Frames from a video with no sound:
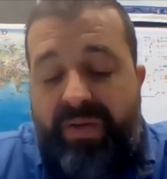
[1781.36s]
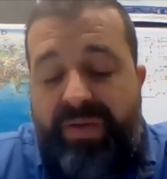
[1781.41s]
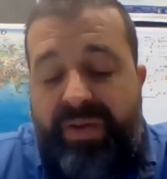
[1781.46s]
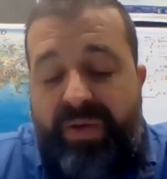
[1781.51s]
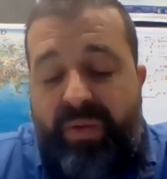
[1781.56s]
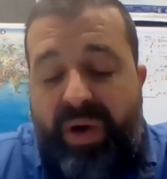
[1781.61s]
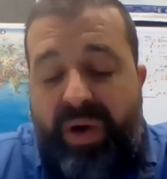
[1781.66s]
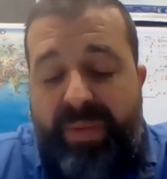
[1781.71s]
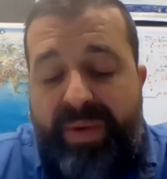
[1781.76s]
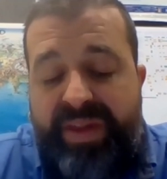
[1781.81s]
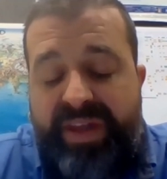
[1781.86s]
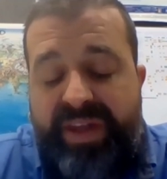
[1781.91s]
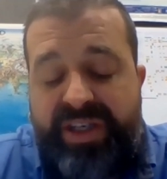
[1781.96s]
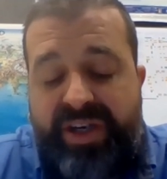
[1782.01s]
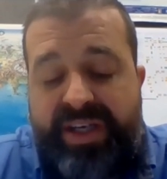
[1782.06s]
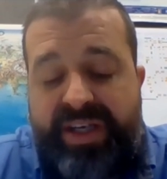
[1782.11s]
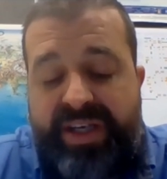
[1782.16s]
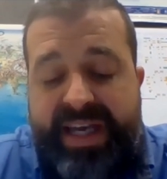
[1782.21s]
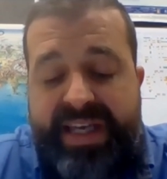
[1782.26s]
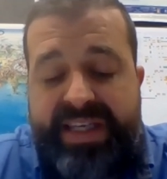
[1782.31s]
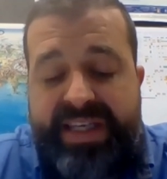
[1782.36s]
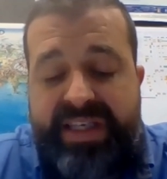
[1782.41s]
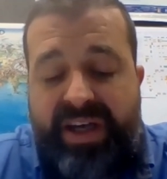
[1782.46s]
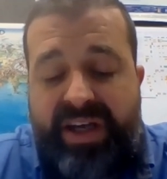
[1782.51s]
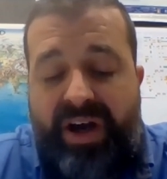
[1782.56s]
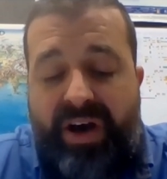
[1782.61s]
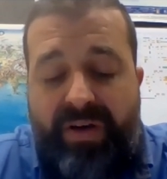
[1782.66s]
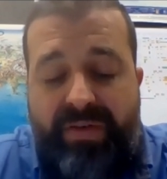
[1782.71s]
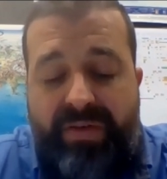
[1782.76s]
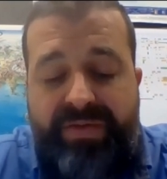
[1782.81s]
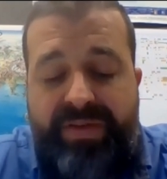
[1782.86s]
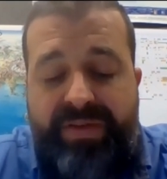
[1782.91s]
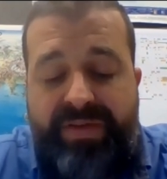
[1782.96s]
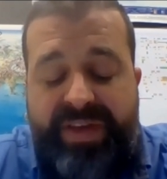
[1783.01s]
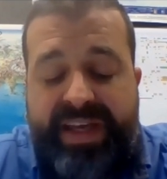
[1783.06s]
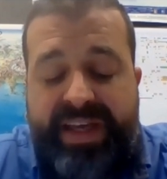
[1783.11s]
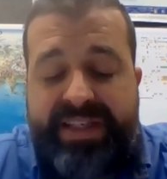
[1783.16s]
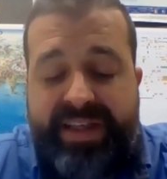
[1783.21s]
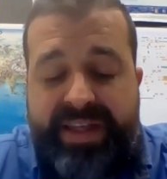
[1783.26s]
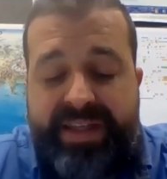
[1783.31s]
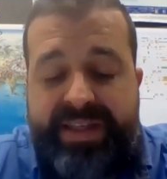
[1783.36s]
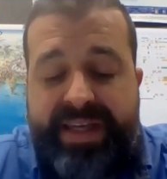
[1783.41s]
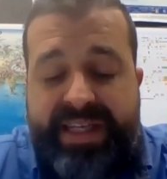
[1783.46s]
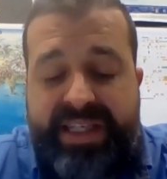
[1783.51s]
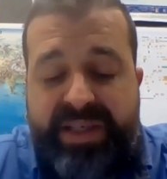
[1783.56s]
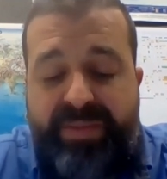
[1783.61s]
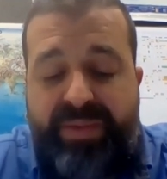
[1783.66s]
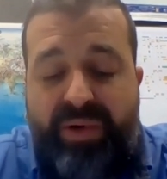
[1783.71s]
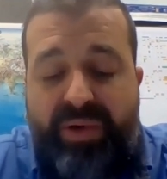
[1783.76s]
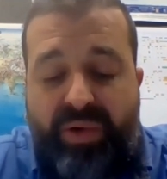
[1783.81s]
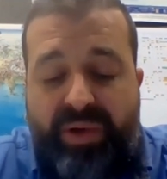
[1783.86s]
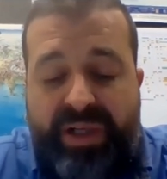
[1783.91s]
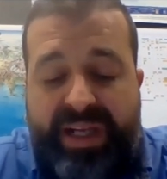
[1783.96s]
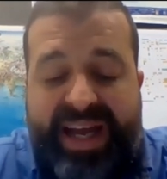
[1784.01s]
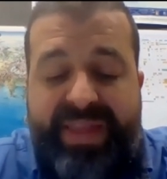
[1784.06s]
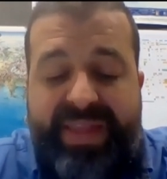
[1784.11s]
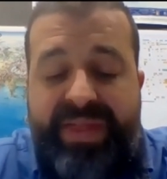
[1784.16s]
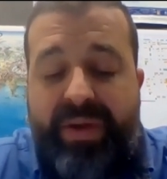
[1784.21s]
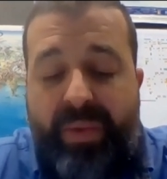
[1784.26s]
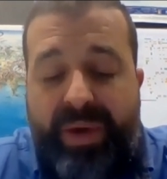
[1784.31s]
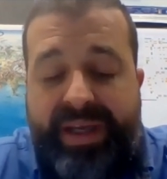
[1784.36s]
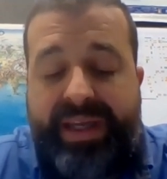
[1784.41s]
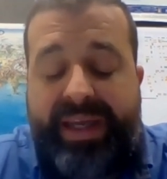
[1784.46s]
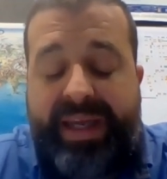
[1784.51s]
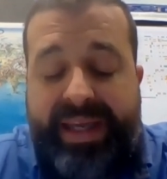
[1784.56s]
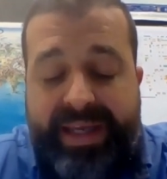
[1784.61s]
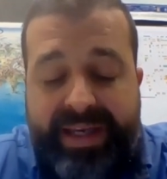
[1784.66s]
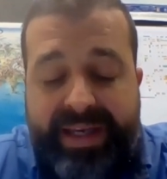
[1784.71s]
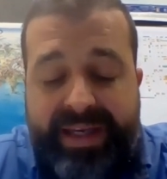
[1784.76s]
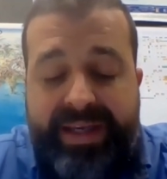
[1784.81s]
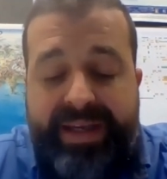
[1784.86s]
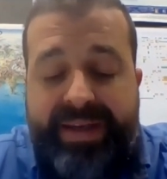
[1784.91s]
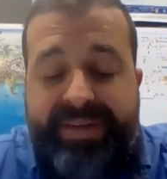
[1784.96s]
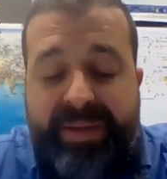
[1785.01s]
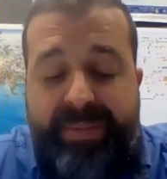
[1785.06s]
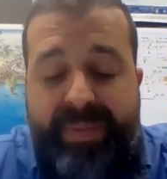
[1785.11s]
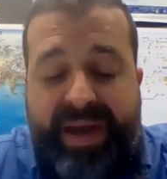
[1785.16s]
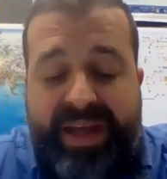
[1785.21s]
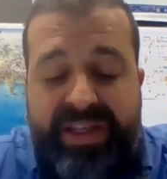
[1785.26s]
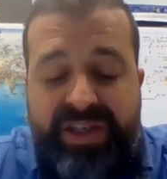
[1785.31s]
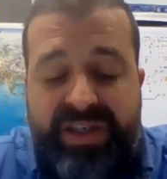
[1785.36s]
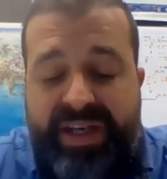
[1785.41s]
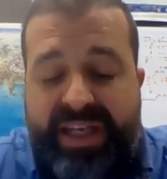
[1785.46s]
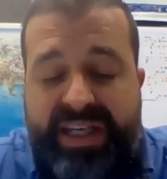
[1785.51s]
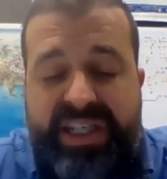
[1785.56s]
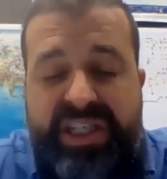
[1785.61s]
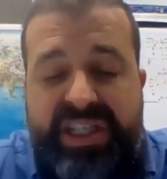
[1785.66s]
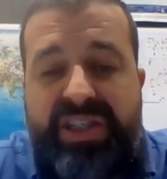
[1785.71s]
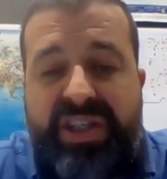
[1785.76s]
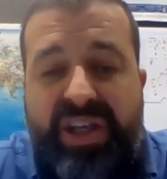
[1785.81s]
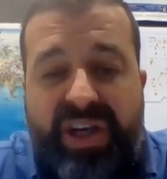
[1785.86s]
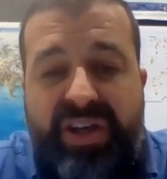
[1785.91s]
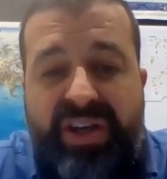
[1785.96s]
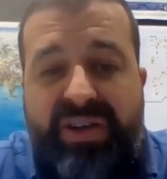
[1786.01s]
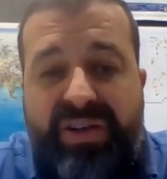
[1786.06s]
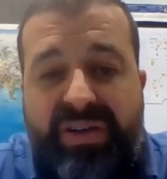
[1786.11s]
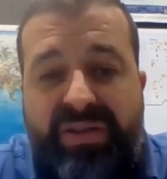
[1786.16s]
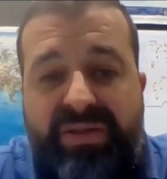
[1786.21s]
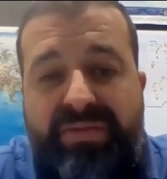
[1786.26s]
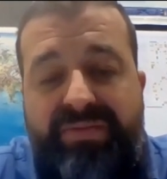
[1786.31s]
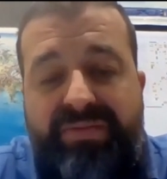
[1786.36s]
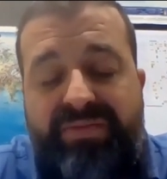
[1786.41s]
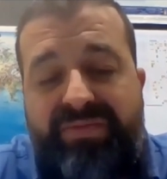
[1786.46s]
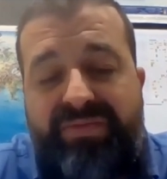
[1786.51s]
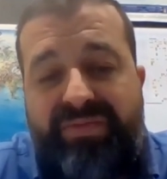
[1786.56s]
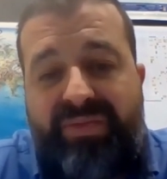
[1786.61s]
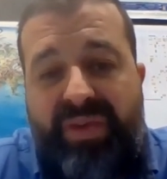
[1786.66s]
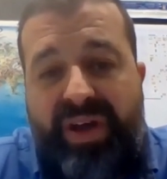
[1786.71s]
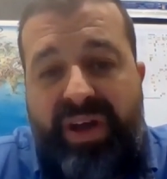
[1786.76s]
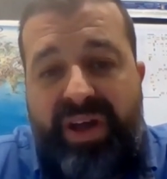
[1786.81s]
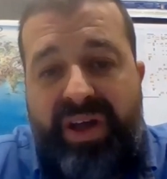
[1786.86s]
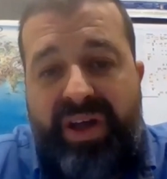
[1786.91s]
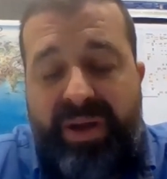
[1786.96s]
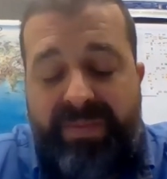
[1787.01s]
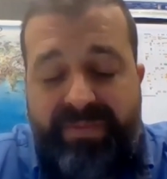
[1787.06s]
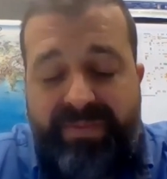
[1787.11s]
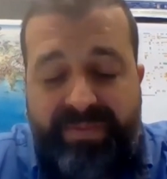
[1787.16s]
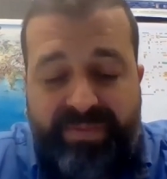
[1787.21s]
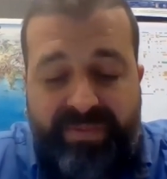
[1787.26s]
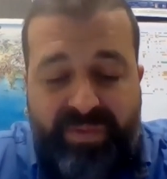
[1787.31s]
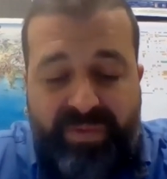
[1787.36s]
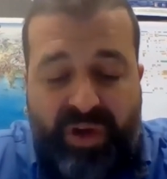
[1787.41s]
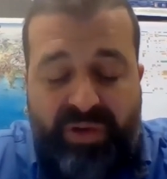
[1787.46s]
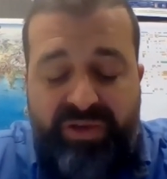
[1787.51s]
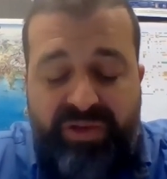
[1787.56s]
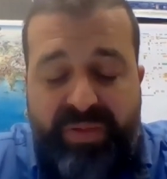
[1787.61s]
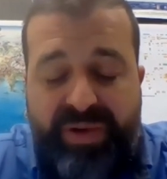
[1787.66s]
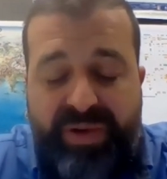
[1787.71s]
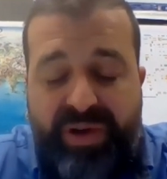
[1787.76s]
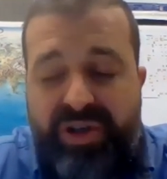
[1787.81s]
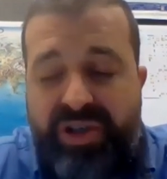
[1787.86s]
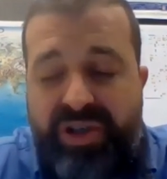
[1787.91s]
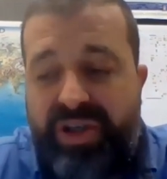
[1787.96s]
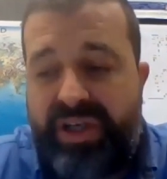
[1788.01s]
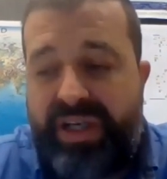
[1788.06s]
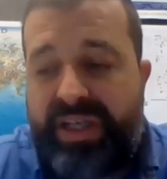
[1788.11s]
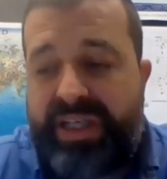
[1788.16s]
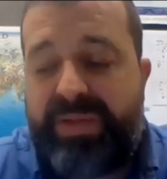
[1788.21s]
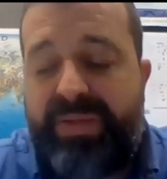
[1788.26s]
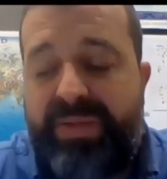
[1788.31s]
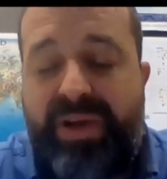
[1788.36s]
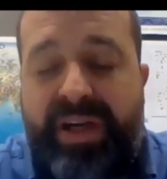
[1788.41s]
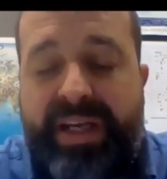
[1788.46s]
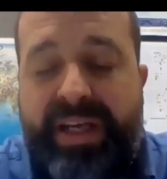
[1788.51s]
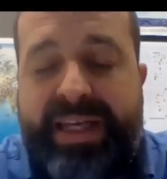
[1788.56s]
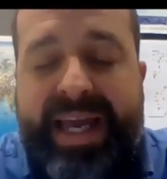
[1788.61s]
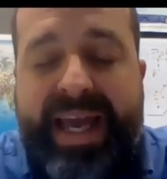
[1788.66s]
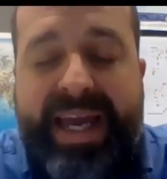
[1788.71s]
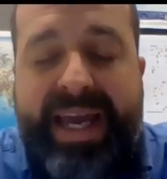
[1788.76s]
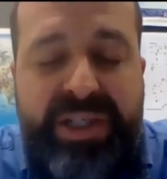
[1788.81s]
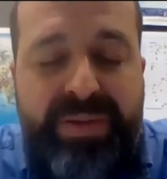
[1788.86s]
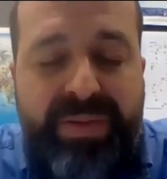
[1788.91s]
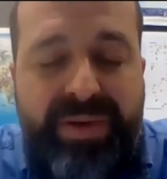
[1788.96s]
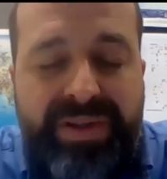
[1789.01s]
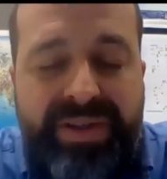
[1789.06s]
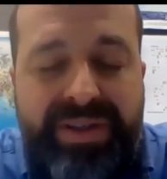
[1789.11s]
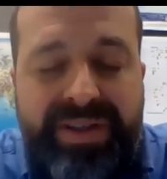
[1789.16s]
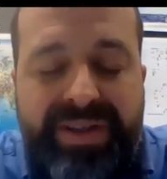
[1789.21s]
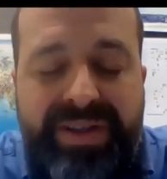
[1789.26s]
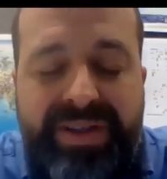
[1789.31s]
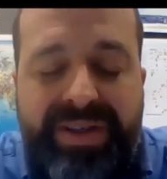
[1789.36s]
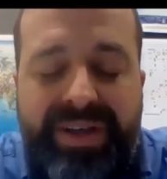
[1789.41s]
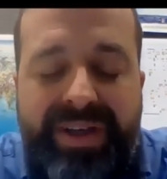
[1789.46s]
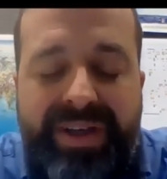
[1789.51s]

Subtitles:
the success of things like the data portal and the wiki depends on external contribution, external engagement.